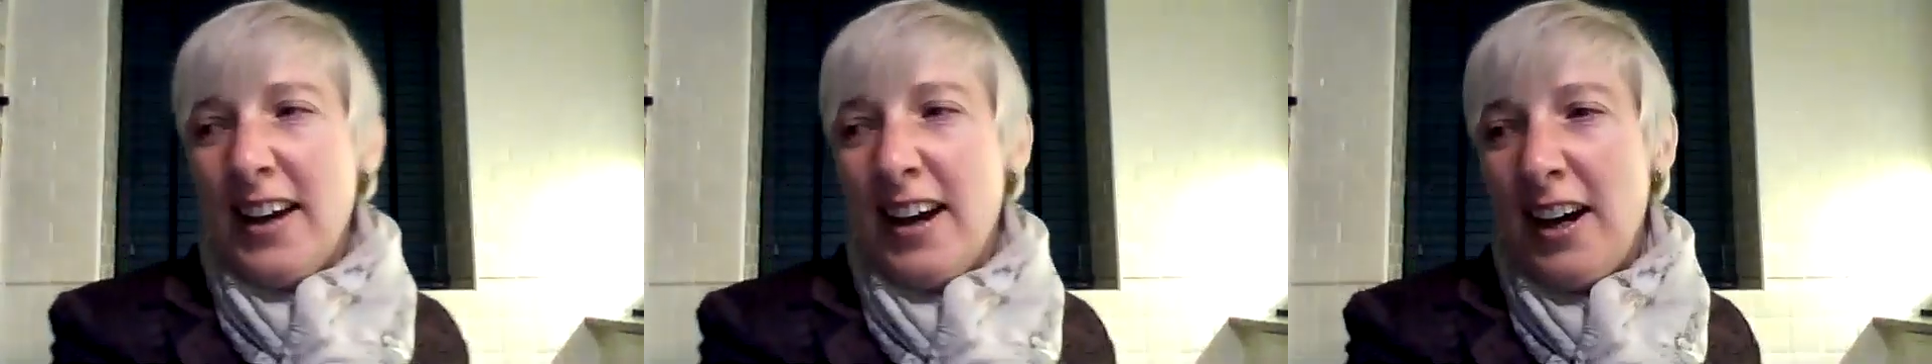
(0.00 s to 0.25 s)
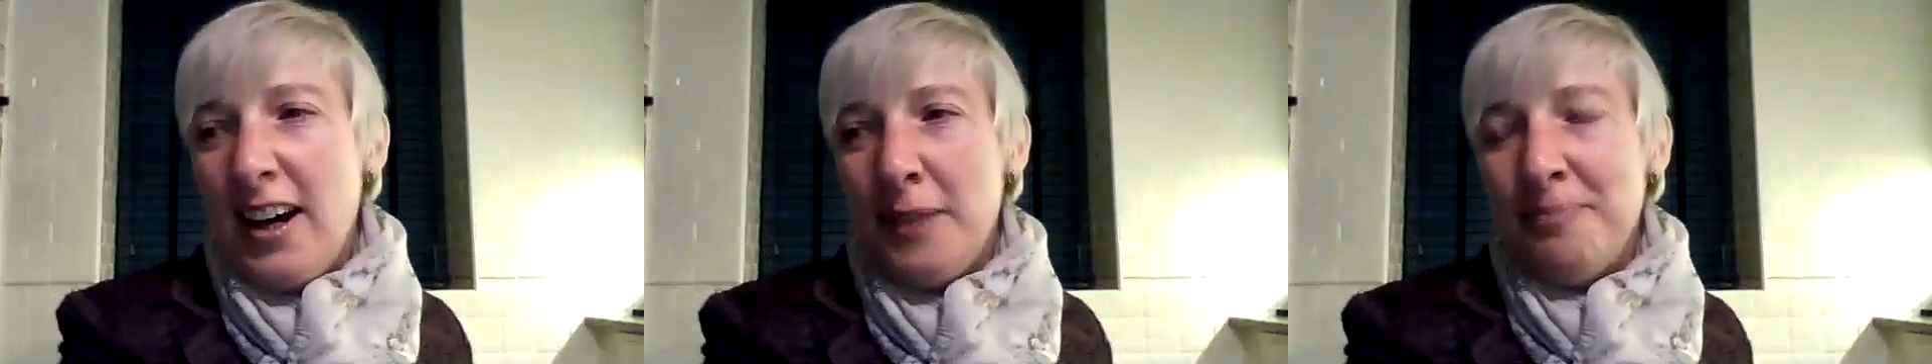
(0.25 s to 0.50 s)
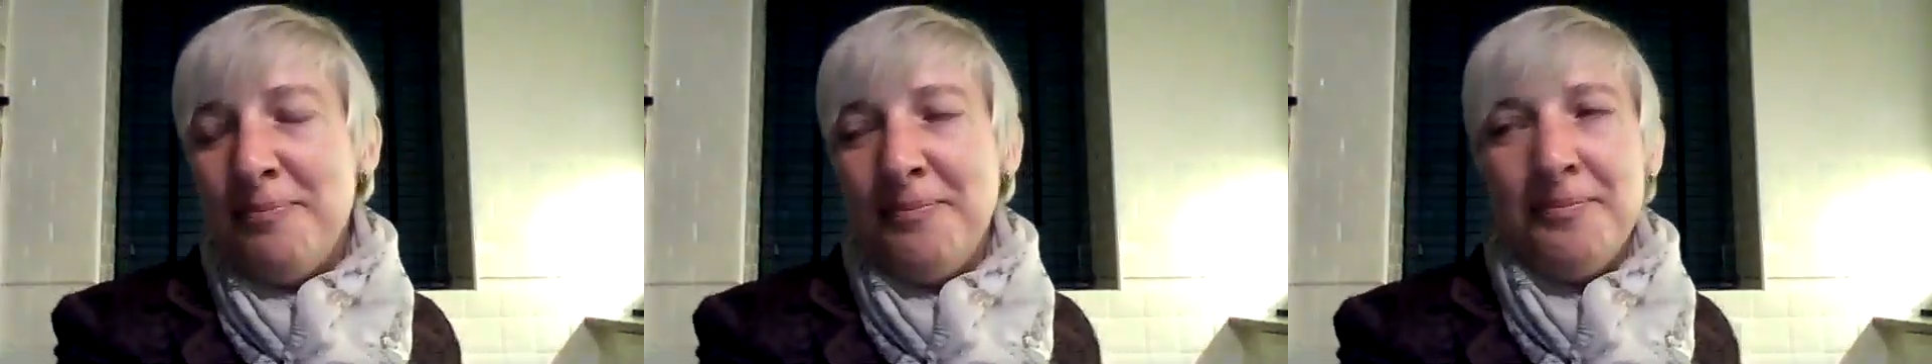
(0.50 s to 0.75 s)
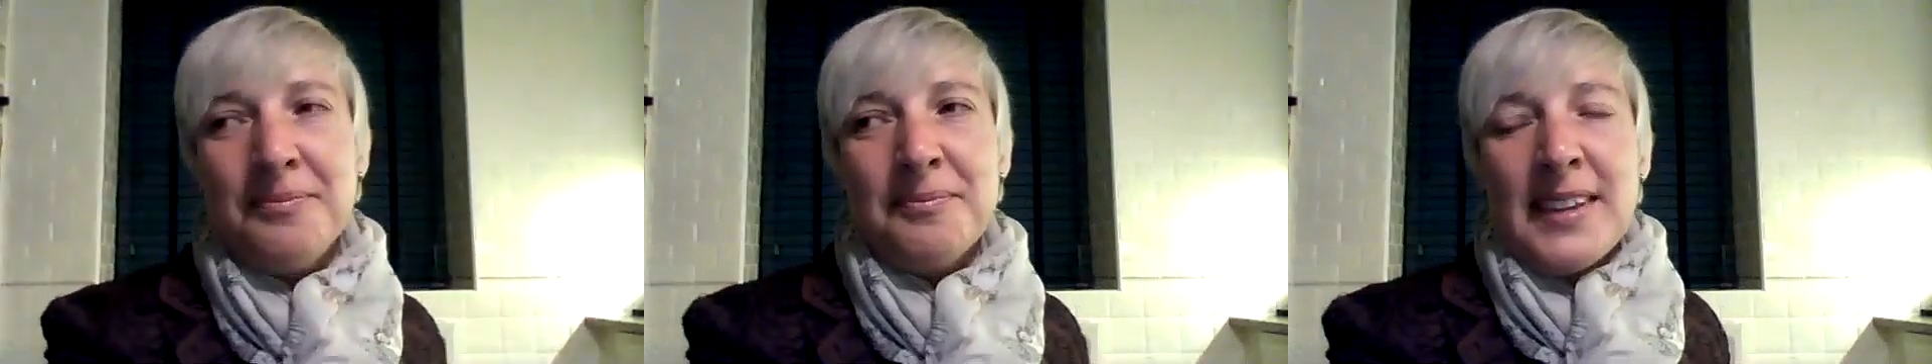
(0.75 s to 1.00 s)

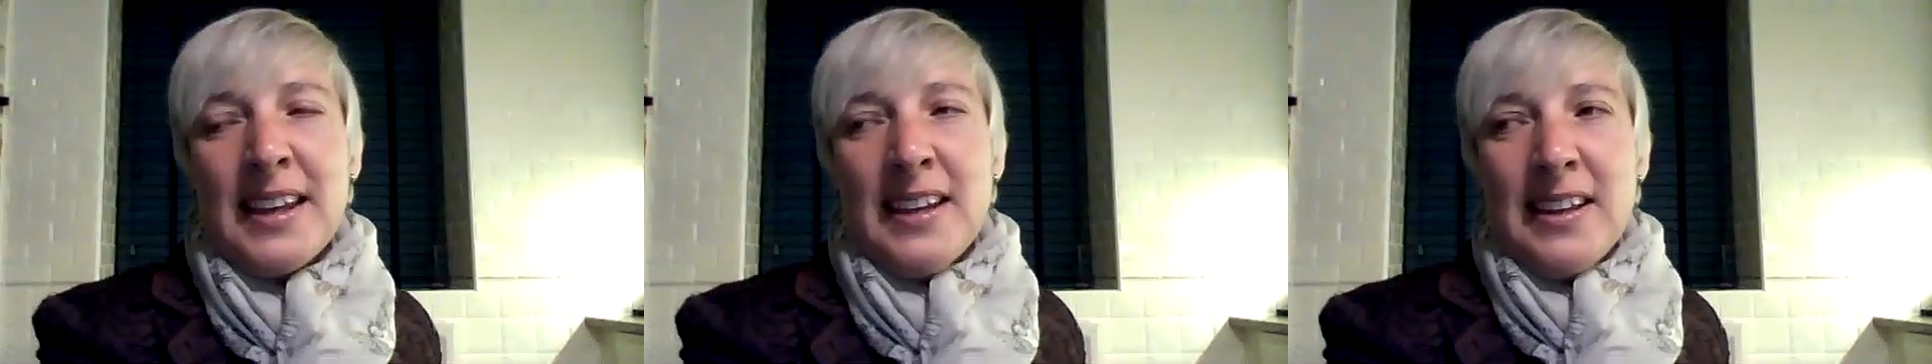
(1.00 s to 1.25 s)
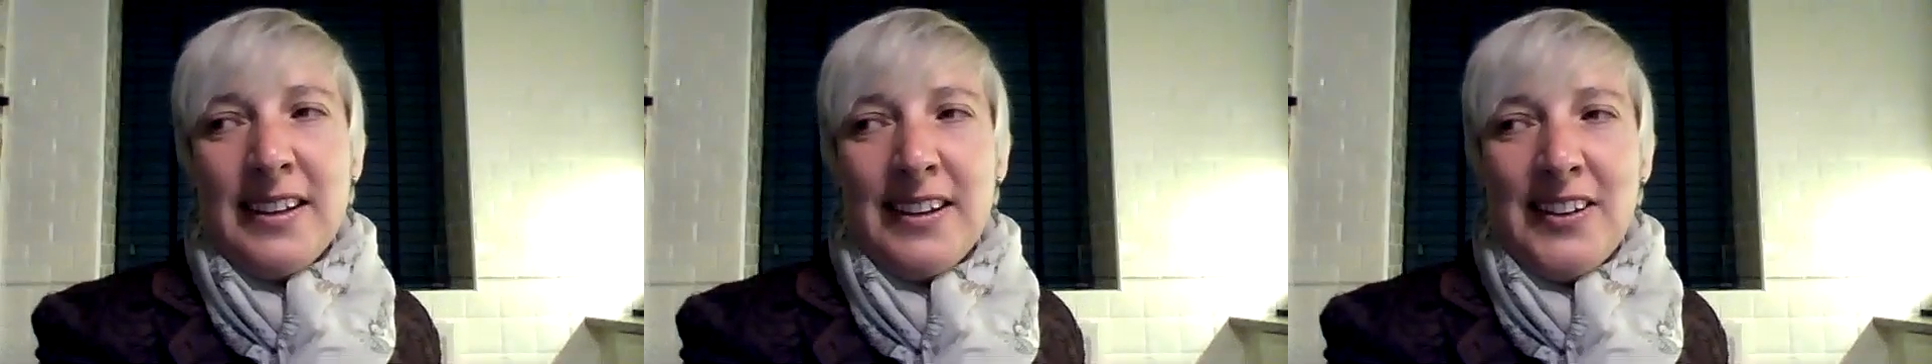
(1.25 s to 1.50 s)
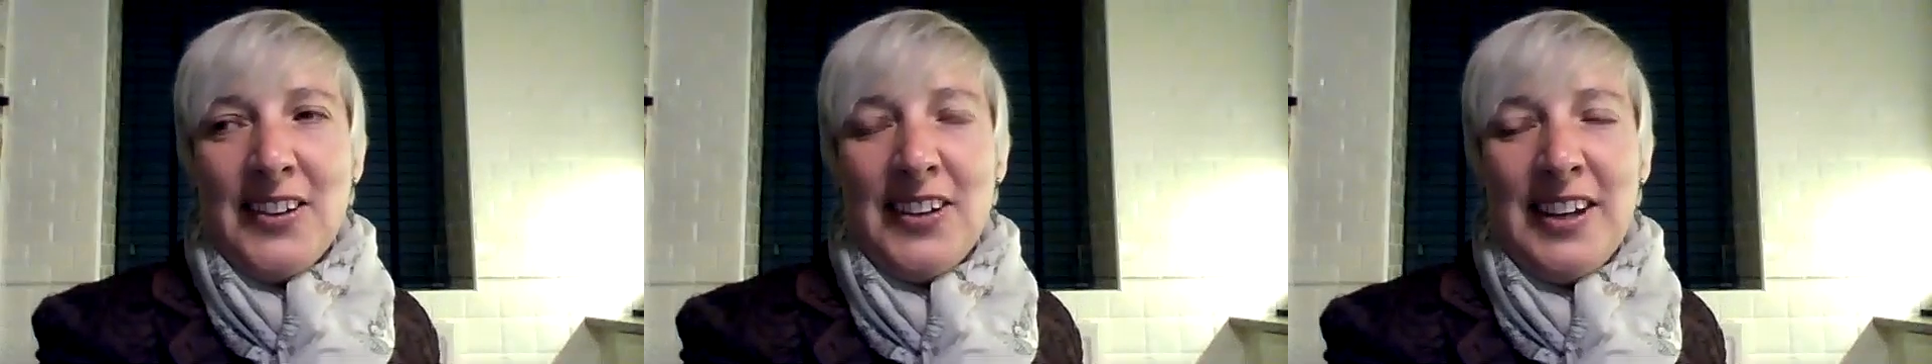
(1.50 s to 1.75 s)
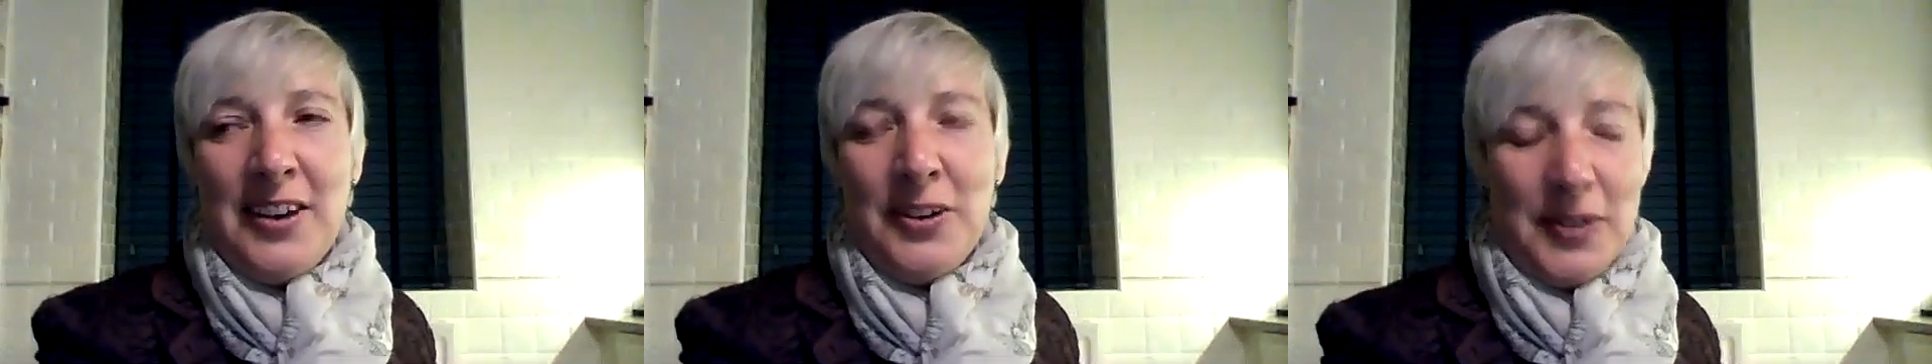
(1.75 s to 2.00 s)
You
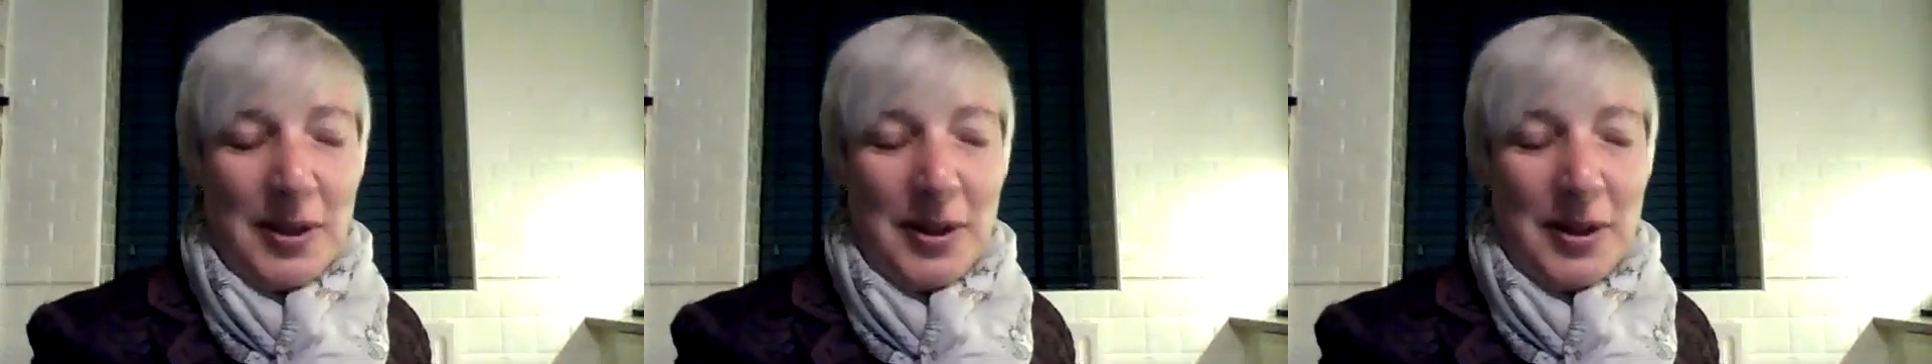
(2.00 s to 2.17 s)
know,